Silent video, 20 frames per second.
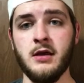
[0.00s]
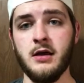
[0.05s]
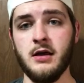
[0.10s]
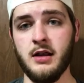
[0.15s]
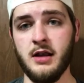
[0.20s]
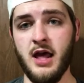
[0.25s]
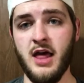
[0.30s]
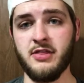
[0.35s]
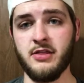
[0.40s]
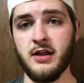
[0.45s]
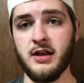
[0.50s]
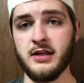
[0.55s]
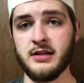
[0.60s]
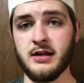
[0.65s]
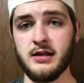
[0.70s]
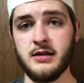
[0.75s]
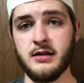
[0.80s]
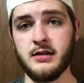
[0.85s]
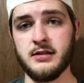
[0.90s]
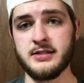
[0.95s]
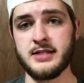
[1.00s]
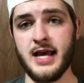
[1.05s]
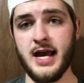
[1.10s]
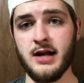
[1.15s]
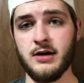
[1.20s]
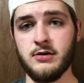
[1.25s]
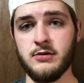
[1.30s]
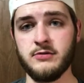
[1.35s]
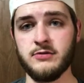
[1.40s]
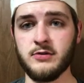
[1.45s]
an athletic
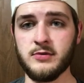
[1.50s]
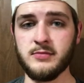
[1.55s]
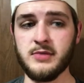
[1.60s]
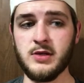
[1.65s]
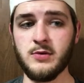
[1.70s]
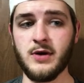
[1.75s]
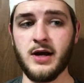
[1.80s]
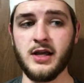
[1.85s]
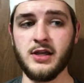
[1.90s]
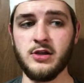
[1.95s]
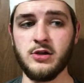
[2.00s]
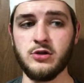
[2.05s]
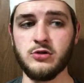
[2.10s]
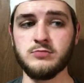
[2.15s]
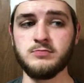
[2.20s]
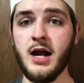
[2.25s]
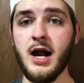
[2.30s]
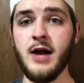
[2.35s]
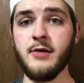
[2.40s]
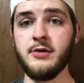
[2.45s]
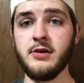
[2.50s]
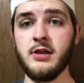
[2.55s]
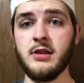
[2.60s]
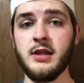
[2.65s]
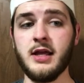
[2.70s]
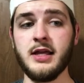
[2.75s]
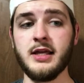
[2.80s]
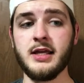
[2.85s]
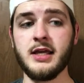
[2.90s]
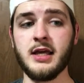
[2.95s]
tackle from BYU. I really
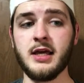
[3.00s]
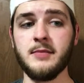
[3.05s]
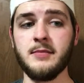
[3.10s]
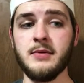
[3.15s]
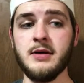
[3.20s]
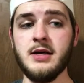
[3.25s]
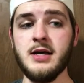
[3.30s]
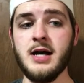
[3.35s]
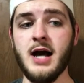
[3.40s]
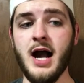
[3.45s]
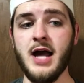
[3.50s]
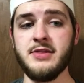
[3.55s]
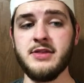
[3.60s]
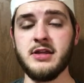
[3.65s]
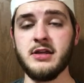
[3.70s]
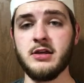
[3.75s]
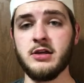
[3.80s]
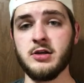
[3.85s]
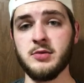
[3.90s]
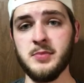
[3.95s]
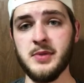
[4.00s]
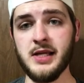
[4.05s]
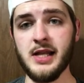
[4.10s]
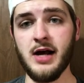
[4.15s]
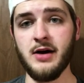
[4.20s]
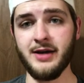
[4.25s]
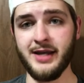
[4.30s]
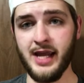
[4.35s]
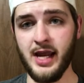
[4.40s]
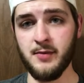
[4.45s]
like him. I think he could beat
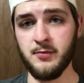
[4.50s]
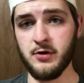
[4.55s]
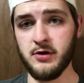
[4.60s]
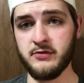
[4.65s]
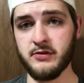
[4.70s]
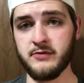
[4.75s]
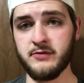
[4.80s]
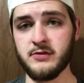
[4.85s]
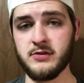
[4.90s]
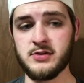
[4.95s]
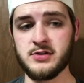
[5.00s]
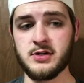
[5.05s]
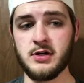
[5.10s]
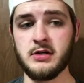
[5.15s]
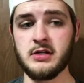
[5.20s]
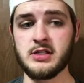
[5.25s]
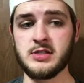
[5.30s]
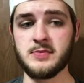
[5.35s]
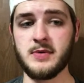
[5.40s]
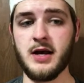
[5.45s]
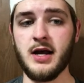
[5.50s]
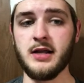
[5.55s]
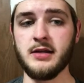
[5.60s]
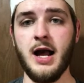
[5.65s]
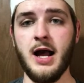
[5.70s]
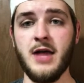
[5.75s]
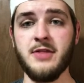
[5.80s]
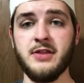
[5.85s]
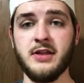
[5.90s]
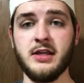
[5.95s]
out Cam Irving for the starting spot.
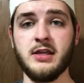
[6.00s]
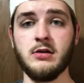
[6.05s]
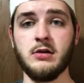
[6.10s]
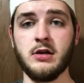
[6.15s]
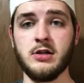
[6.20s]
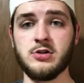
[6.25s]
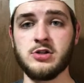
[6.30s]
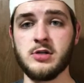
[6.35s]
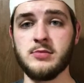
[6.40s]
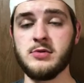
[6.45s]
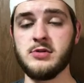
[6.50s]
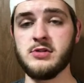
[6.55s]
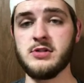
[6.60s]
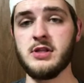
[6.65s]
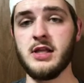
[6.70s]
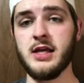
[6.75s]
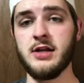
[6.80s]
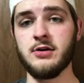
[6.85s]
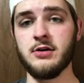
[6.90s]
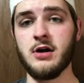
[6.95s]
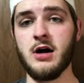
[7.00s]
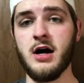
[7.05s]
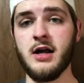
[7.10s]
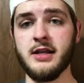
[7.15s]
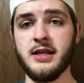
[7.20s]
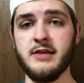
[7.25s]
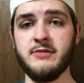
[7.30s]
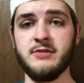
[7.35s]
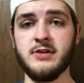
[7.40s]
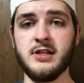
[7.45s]
I think he'll contribute later on
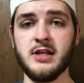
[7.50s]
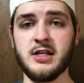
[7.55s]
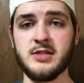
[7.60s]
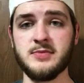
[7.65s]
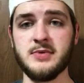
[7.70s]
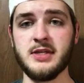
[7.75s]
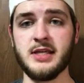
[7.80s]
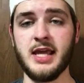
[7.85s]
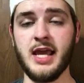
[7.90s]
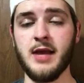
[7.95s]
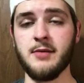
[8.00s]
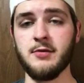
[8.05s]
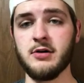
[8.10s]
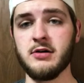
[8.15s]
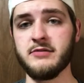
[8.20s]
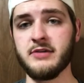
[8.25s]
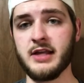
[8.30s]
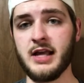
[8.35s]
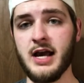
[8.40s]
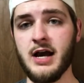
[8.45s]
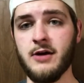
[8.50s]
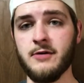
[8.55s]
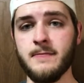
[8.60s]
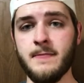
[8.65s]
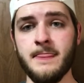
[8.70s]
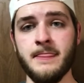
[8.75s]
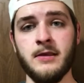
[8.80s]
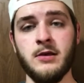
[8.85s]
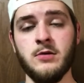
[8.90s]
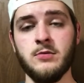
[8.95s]
if he does beat Cam Irving out.
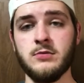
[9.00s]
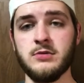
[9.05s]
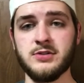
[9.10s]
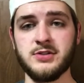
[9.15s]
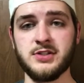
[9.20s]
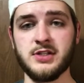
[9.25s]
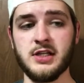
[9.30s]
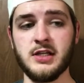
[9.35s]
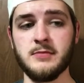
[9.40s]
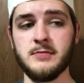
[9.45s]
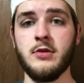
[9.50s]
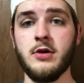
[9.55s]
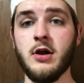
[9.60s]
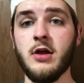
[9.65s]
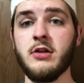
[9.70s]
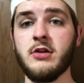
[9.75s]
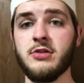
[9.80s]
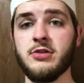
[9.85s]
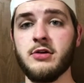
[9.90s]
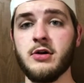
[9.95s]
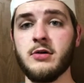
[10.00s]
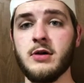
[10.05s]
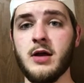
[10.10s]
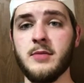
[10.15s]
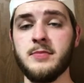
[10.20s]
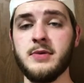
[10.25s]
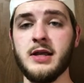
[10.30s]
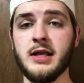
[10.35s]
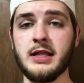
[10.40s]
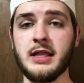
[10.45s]
We'll see. Their other third-round
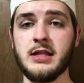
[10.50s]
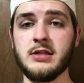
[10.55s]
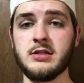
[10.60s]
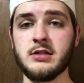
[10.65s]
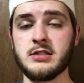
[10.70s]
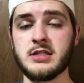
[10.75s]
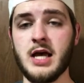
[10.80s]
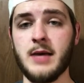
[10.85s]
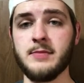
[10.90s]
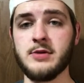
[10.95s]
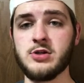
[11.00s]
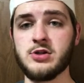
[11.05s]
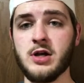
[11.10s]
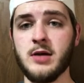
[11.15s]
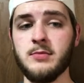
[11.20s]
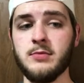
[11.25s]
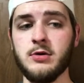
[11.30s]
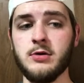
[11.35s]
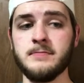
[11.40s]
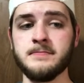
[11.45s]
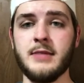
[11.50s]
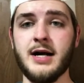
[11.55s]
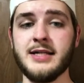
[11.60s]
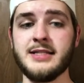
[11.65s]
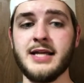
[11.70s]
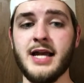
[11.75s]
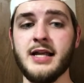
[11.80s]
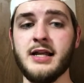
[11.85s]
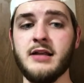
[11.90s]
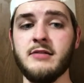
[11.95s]
pick, they took Tommy Tremble. My
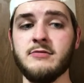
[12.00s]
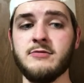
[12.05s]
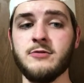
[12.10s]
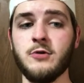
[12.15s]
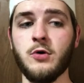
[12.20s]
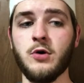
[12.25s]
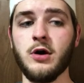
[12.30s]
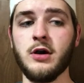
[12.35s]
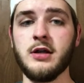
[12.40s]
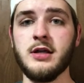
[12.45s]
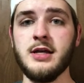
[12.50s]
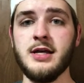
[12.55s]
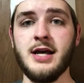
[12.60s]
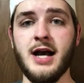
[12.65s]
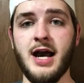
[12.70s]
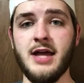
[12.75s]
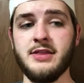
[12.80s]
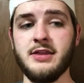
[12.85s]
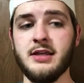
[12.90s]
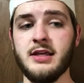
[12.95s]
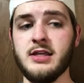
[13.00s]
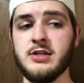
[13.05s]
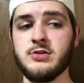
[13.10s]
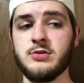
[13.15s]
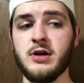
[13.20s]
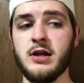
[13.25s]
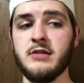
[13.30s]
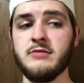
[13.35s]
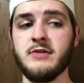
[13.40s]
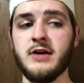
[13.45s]
tight end 4, I think he's
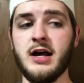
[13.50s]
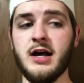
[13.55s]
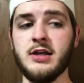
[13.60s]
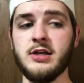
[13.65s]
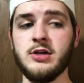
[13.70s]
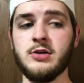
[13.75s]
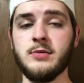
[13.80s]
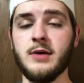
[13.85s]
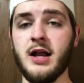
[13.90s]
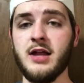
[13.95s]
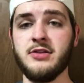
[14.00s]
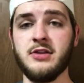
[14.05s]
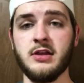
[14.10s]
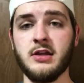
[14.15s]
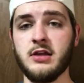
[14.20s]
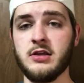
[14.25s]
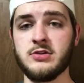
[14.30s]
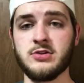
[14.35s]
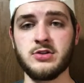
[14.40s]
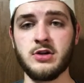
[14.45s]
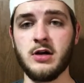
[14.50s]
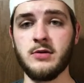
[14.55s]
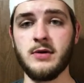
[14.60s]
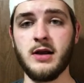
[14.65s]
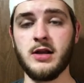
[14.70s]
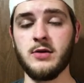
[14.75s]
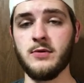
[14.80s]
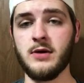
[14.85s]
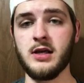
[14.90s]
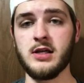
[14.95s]
great value. I think he could start
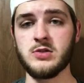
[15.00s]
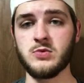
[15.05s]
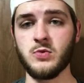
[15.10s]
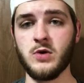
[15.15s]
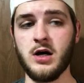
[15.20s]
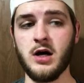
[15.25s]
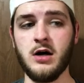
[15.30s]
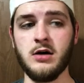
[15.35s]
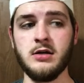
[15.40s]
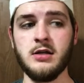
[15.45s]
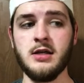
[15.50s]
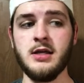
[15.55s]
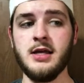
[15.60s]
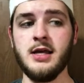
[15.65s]
right away as well.